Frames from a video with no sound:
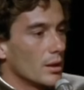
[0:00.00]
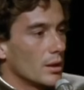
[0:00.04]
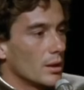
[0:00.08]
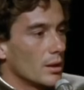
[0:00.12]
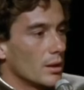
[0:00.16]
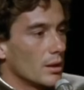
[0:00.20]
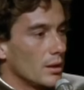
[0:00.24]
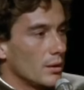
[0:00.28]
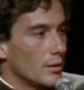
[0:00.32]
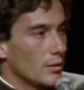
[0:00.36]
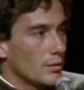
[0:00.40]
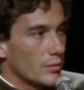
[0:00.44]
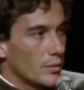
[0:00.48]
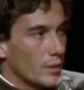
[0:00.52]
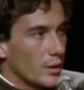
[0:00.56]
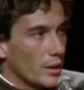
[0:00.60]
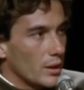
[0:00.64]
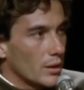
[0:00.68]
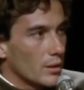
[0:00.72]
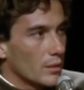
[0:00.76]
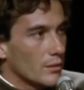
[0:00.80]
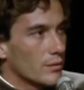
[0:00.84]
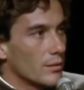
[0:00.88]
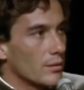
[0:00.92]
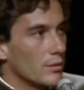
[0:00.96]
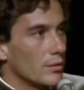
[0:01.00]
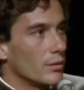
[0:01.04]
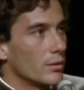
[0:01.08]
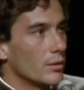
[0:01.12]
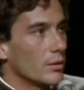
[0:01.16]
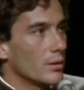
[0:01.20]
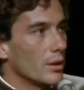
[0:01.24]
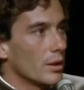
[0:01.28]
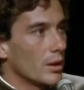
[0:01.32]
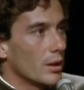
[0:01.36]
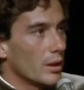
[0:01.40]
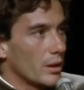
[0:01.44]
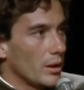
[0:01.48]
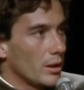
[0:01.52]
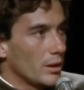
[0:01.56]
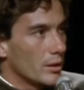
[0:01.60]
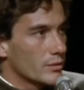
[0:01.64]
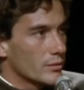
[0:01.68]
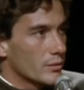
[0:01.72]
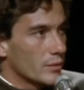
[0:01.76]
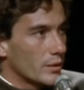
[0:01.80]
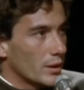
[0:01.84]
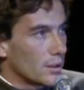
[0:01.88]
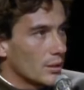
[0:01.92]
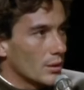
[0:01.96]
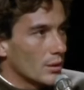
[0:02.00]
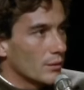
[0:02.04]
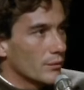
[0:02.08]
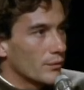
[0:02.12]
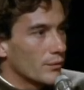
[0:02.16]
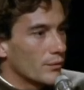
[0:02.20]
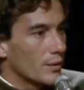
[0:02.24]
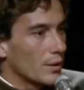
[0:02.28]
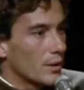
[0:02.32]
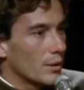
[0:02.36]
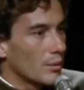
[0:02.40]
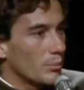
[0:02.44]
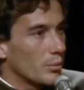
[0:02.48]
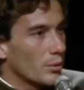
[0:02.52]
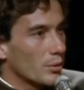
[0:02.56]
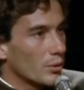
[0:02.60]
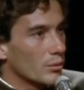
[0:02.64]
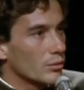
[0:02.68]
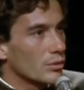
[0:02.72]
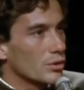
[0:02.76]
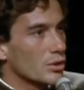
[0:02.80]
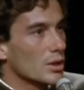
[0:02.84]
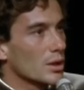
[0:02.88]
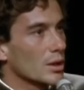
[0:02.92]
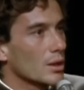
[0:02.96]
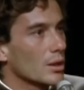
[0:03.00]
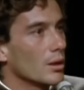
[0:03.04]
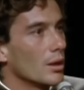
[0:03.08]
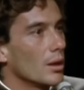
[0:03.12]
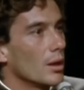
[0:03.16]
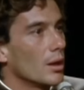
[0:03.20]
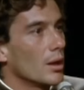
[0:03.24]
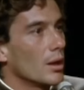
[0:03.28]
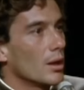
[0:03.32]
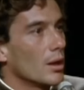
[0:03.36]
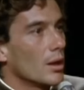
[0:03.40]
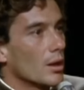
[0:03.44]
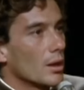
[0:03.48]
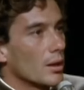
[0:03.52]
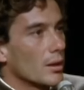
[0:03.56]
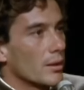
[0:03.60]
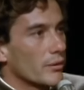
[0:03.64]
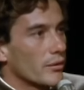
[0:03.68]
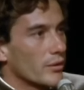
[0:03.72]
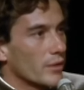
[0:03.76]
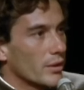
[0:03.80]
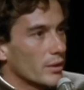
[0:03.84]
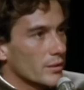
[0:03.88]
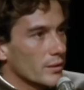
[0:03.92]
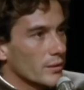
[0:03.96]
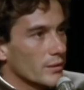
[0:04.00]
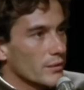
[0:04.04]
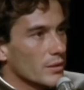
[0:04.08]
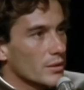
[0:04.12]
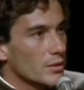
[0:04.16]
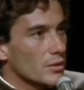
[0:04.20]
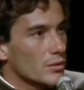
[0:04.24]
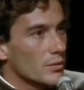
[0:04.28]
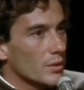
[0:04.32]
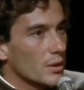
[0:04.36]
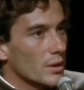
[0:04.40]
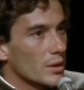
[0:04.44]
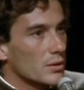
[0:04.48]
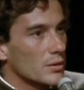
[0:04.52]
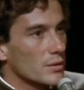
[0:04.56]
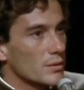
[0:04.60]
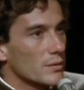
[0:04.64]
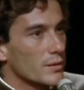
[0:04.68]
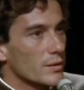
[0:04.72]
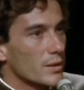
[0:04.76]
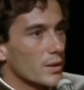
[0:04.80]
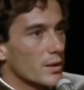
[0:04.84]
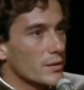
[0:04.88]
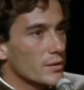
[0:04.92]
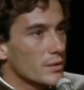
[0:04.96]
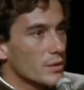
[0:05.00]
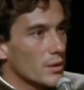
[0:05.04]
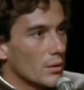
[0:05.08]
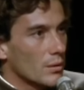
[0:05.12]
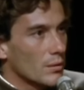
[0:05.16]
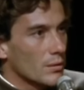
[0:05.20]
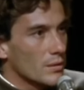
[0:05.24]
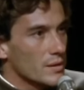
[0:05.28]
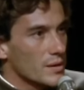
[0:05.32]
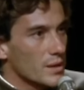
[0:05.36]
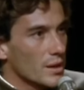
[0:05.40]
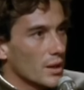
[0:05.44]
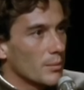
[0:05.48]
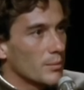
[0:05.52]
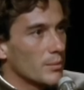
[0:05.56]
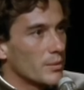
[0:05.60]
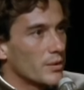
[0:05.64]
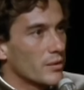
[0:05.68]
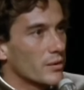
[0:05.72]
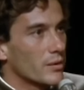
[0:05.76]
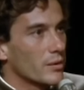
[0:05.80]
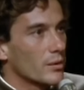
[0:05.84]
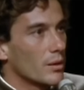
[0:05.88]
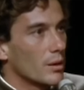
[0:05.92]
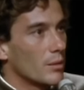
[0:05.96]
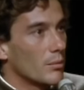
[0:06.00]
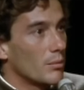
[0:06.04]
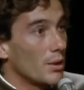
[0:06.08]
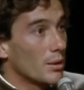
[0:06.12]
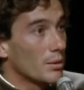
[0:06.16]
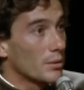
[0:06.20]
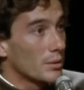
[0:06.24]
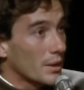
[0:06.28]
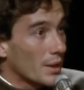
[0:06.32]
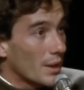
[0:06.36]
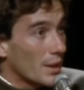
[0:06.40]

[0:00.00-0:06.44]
his way of look, his way of approaching certain situations, his concepts about